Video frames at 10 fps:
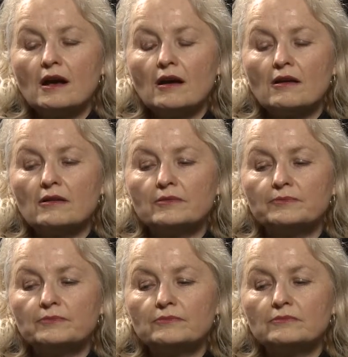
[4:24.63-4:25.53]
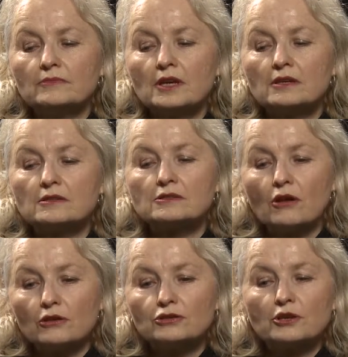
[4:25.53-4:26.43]
uh, the
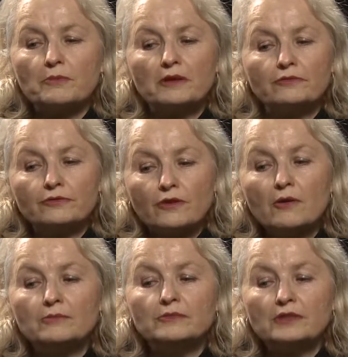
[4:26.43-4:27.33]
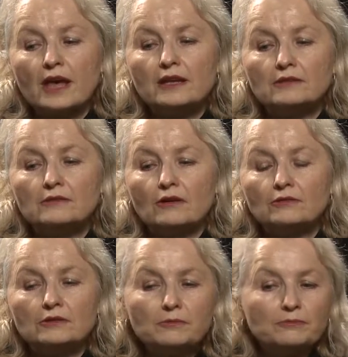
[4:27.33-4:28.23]
scholarship and from then
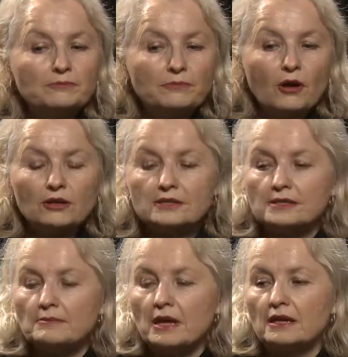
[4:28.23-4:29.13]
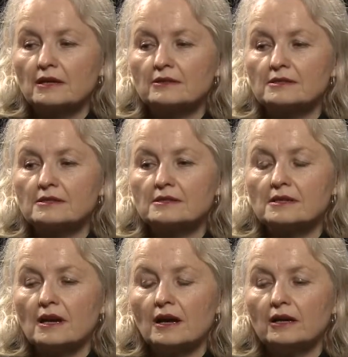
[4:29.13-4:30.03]
on the
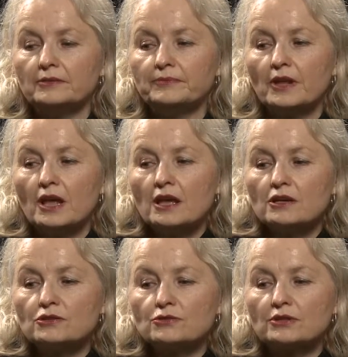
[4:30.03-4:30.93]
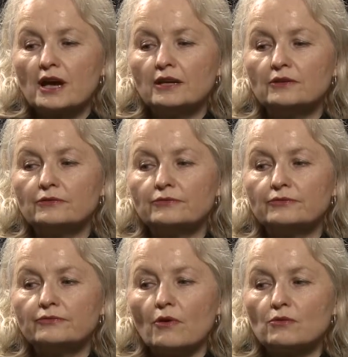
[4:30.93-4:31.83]
policymakers um, should kind of
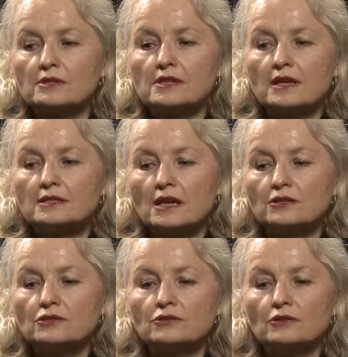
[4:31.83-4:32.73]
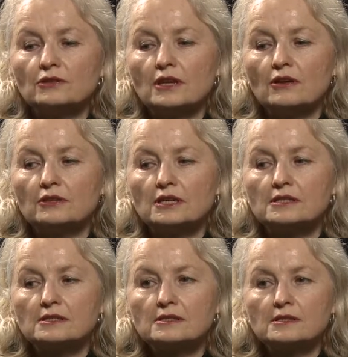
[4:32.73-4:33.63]
focus their attention on, the, on
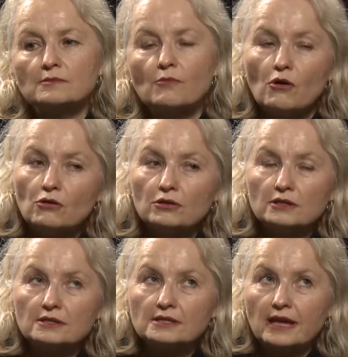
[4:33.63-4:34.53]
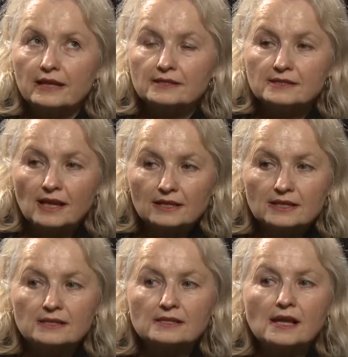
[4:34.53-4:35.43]
these small scale
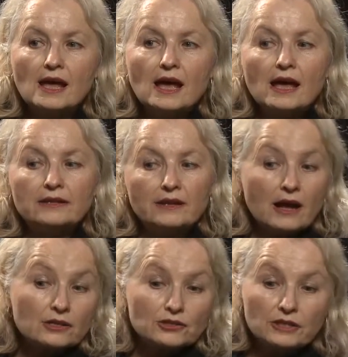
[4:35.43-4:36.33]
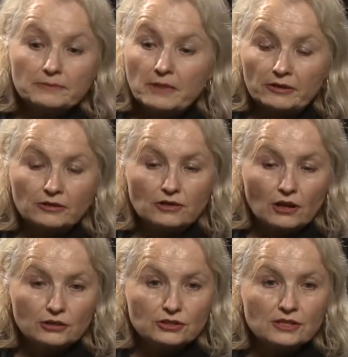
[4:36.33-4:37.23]
studies. And there are actually
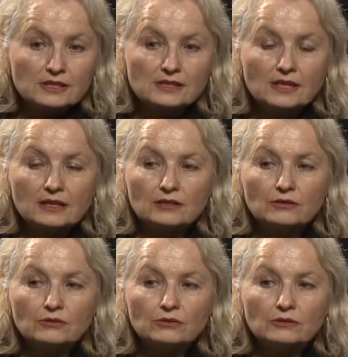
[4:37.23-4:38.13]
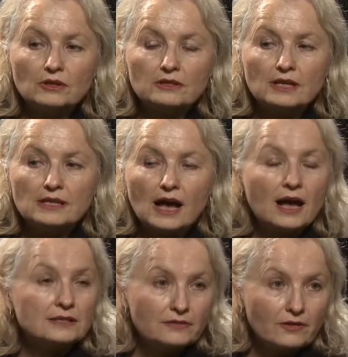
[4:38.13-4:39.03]
methodologies that could that
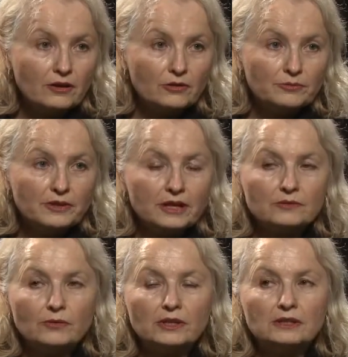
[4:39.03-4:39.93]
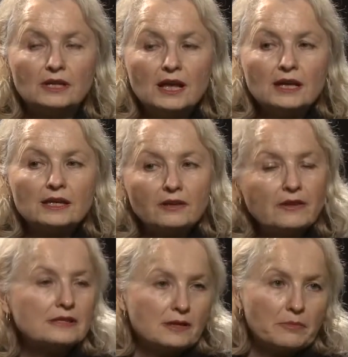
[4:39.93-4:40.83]
are developed that will
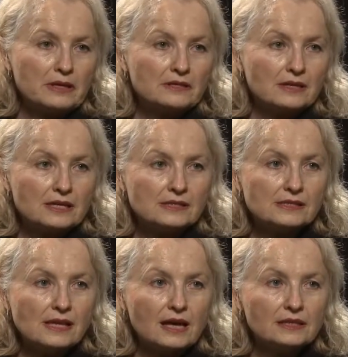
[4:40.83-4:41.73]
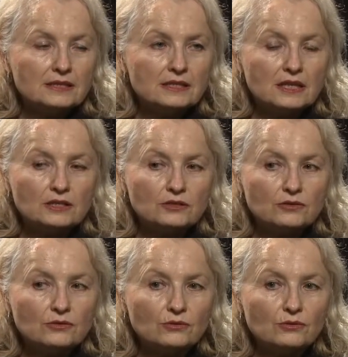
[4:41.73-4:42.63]
give us a better insight
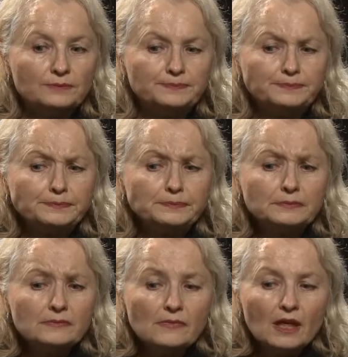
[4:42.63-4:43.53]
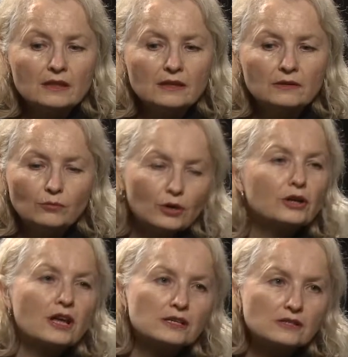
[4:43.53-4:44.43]
into um, the
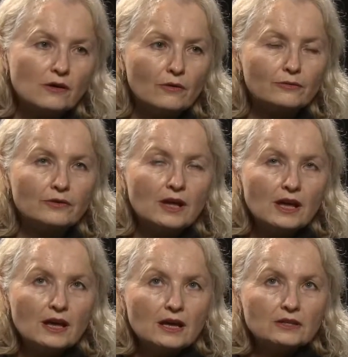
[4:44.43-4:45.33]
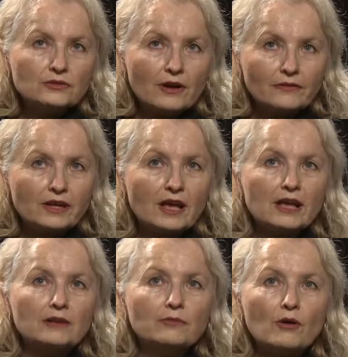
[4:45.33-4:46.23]
workings of
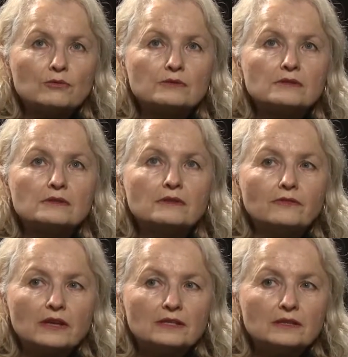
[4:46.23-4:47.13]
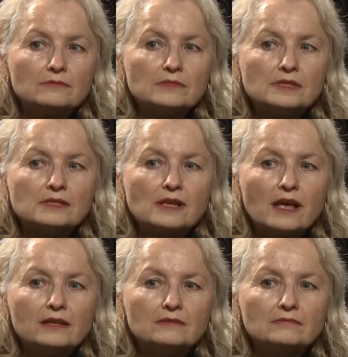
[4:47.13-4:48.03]
trafficking and both the victims
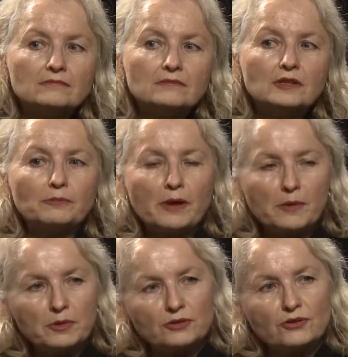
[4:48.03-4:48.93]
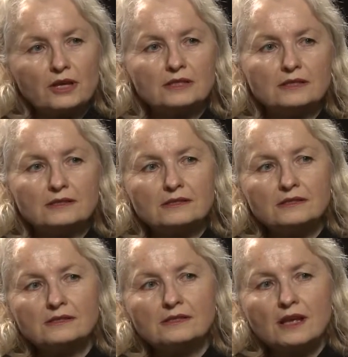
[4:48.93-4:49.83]
and the
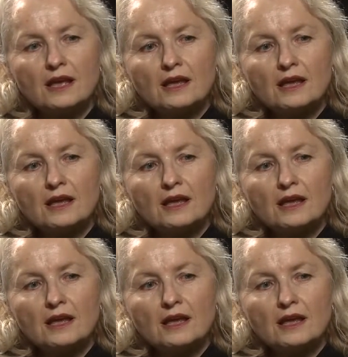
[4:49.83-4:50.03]
perpetrators.